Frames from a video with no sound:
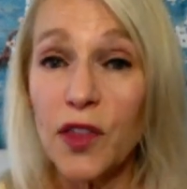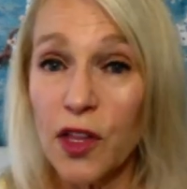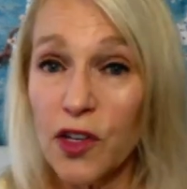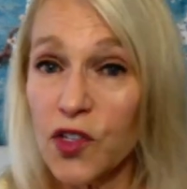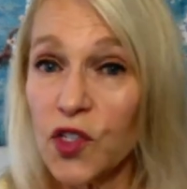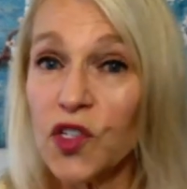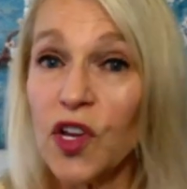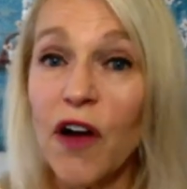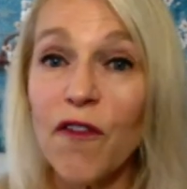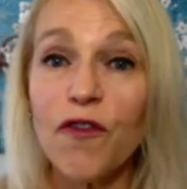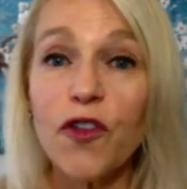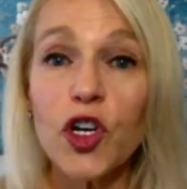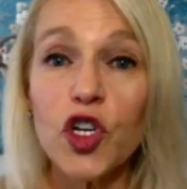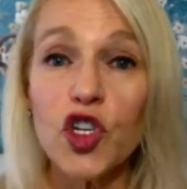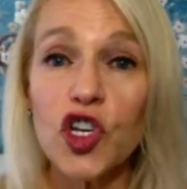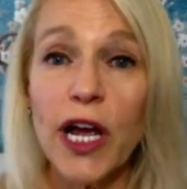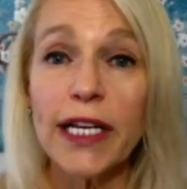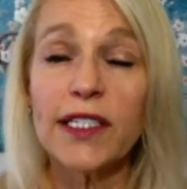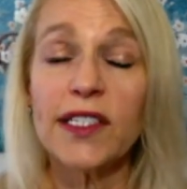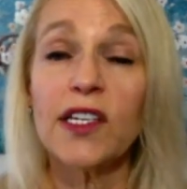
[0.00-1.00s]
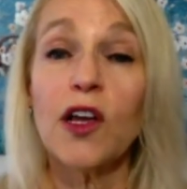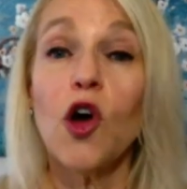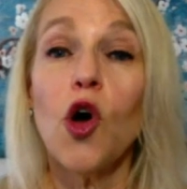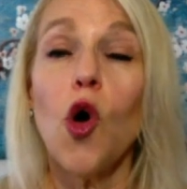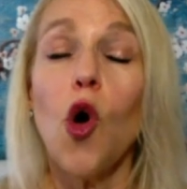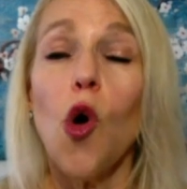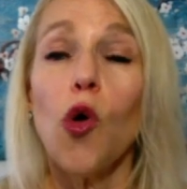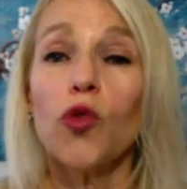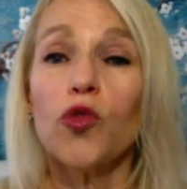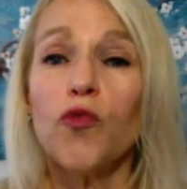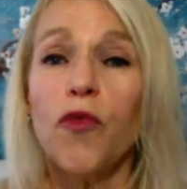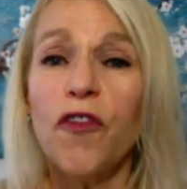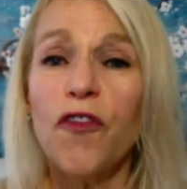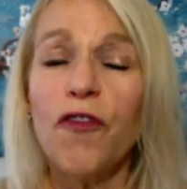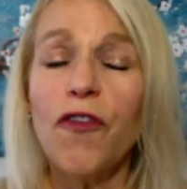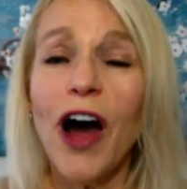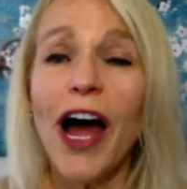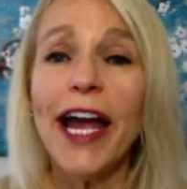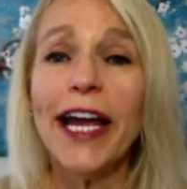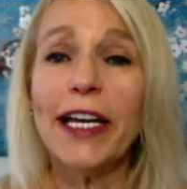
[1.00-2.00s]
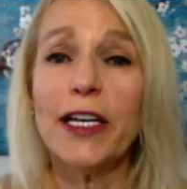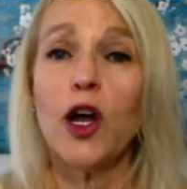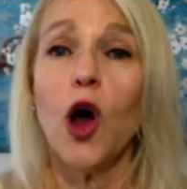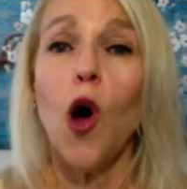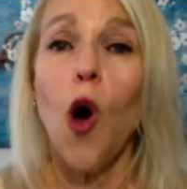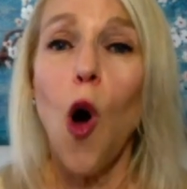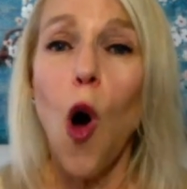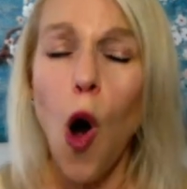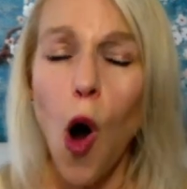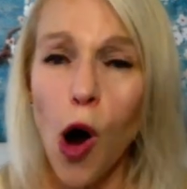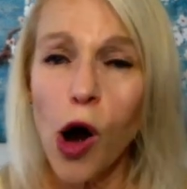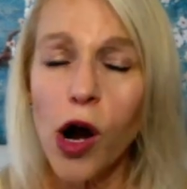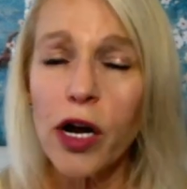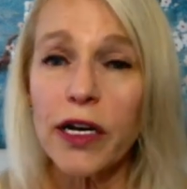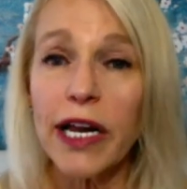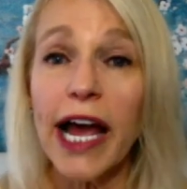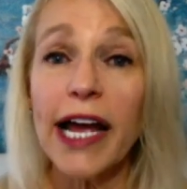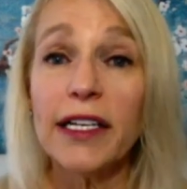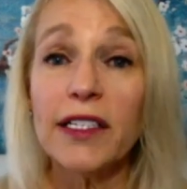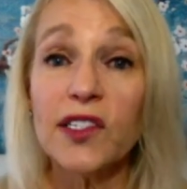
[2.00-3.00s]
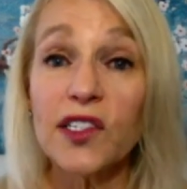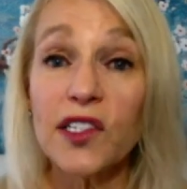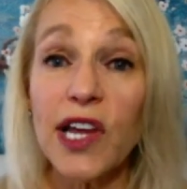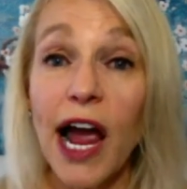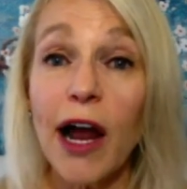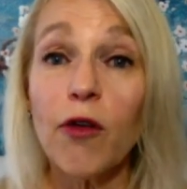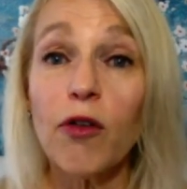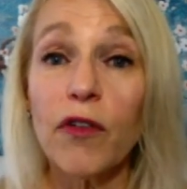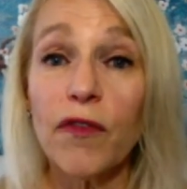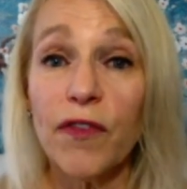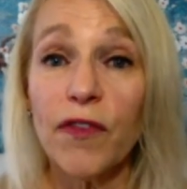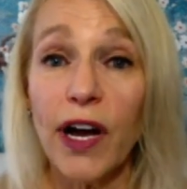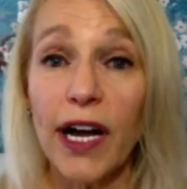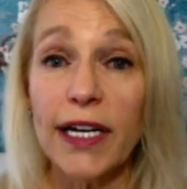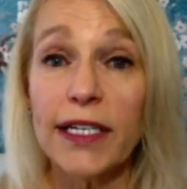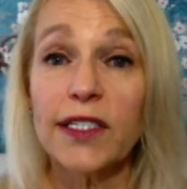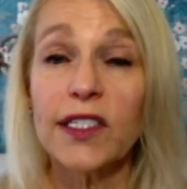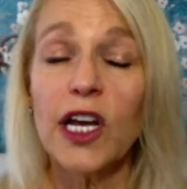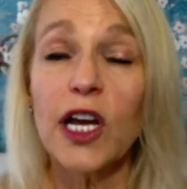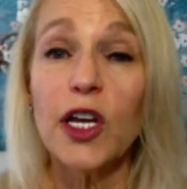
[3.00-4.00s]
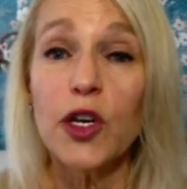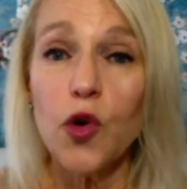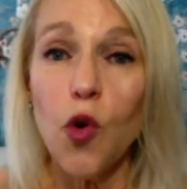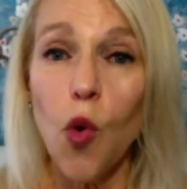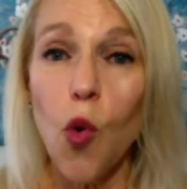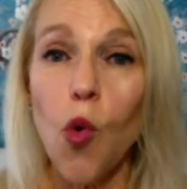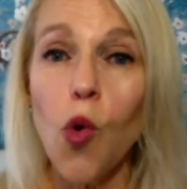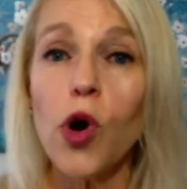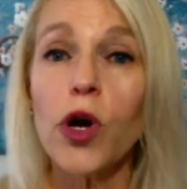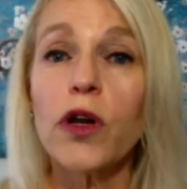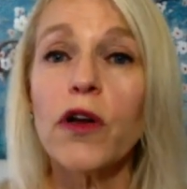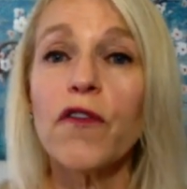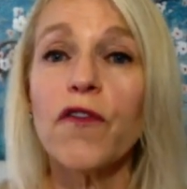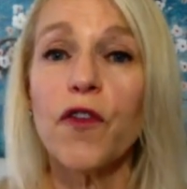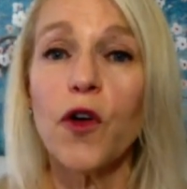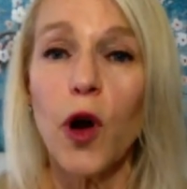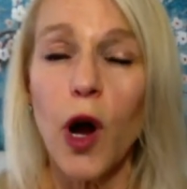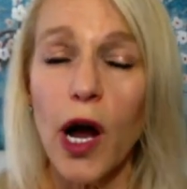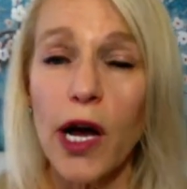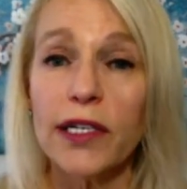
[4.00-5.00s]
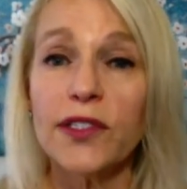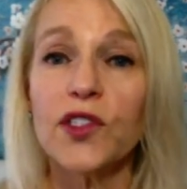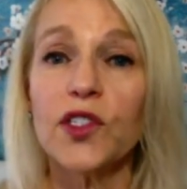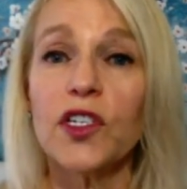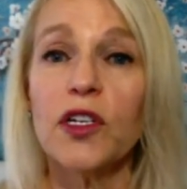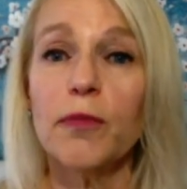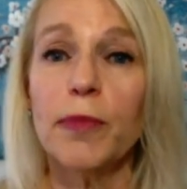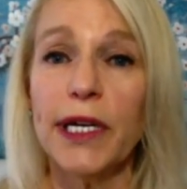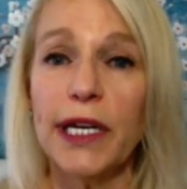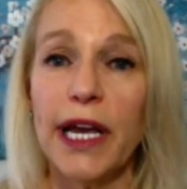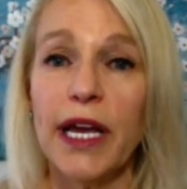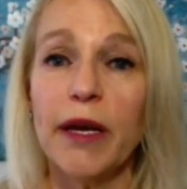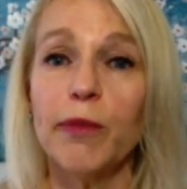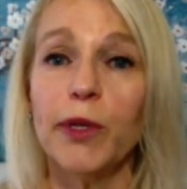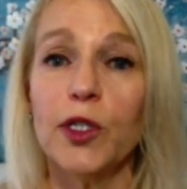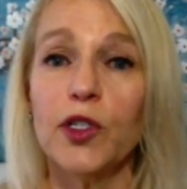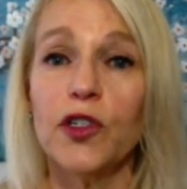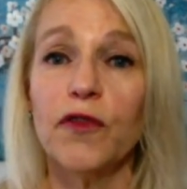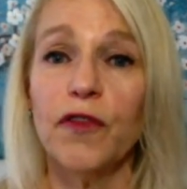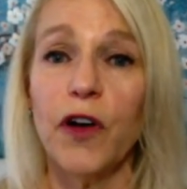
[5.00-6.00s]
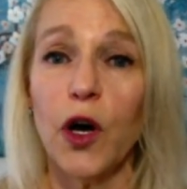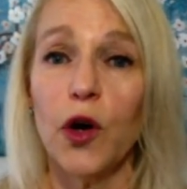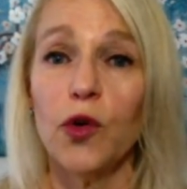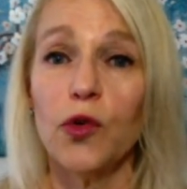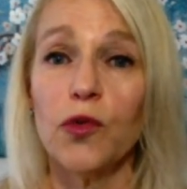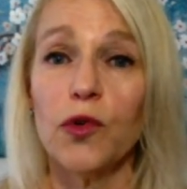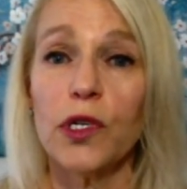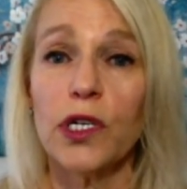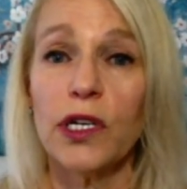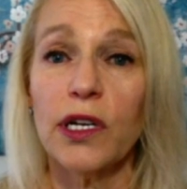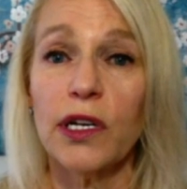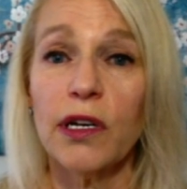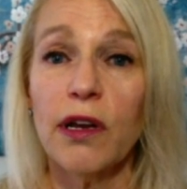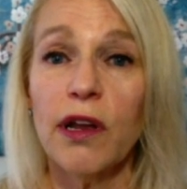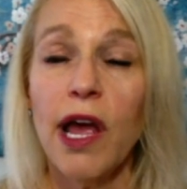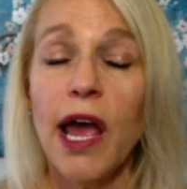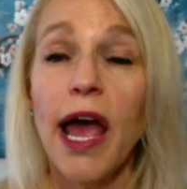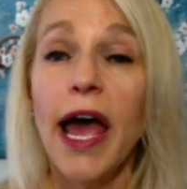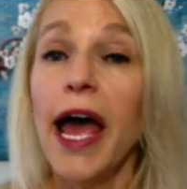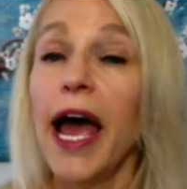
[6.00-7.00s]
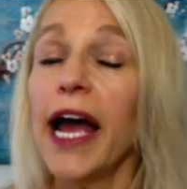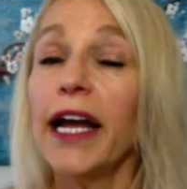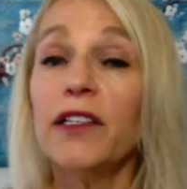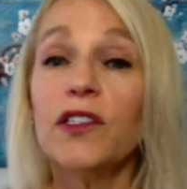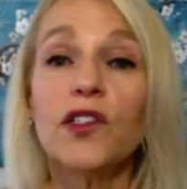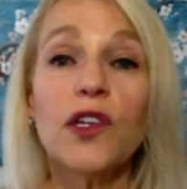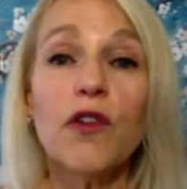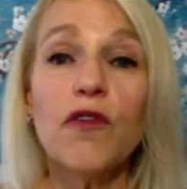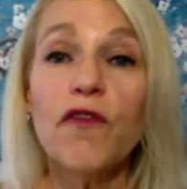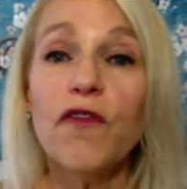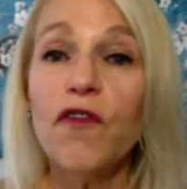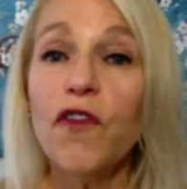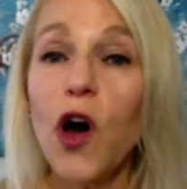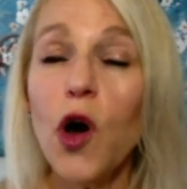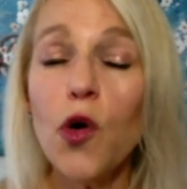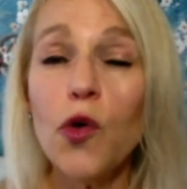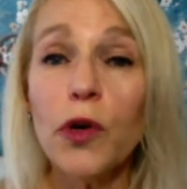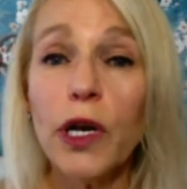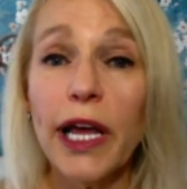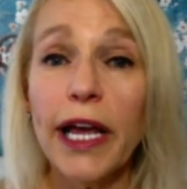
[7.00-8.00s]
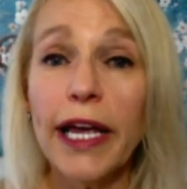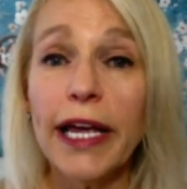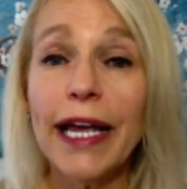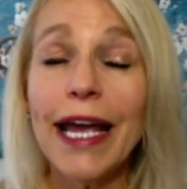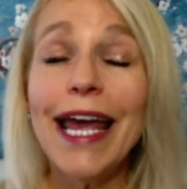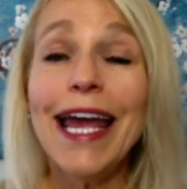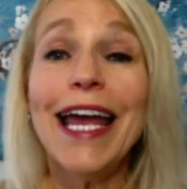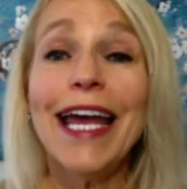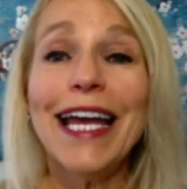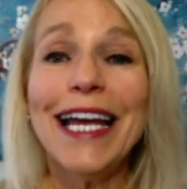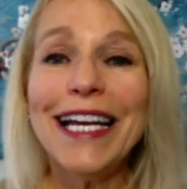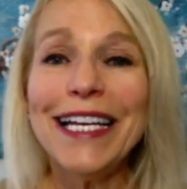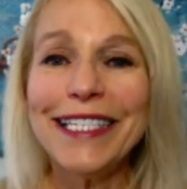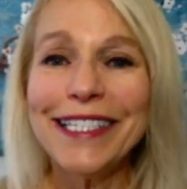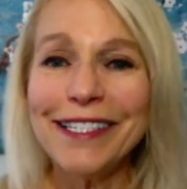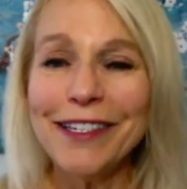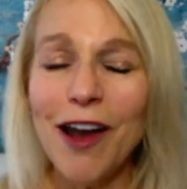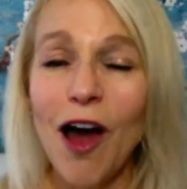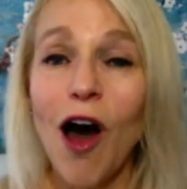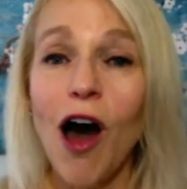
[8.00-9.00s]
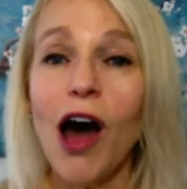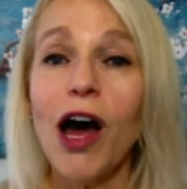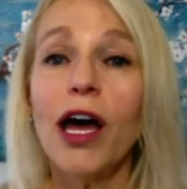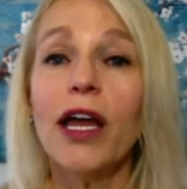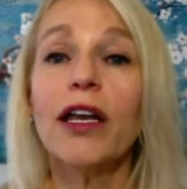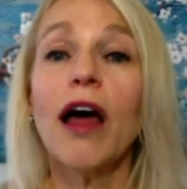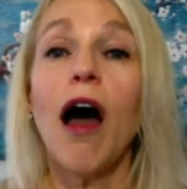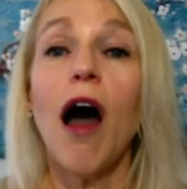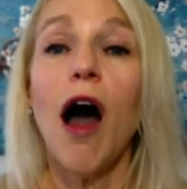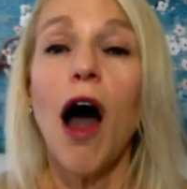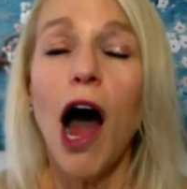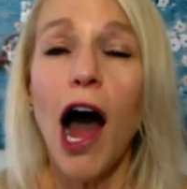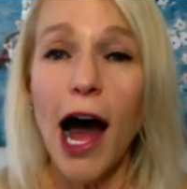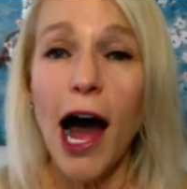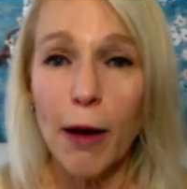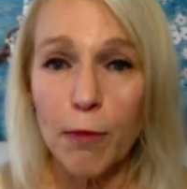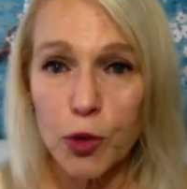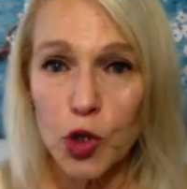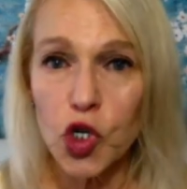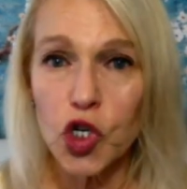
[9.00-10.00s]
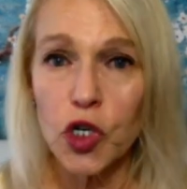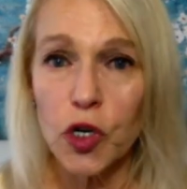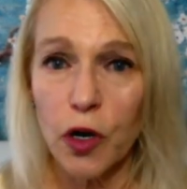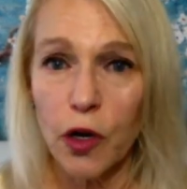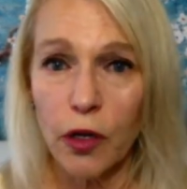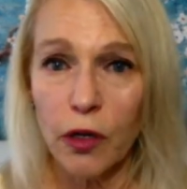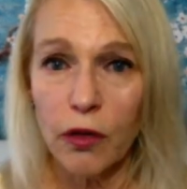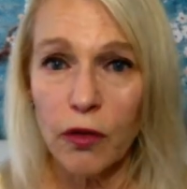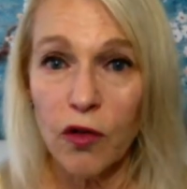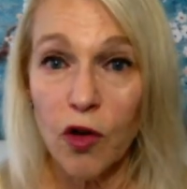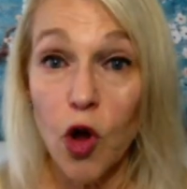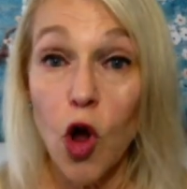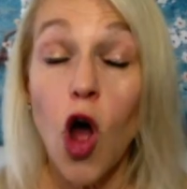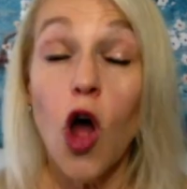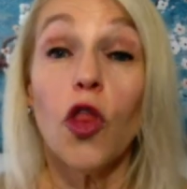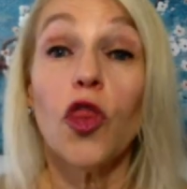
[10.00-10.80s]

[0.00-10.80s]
the suffragettes, fight hard and sacrifice in order for us to be able to vote. And so voting is not optional.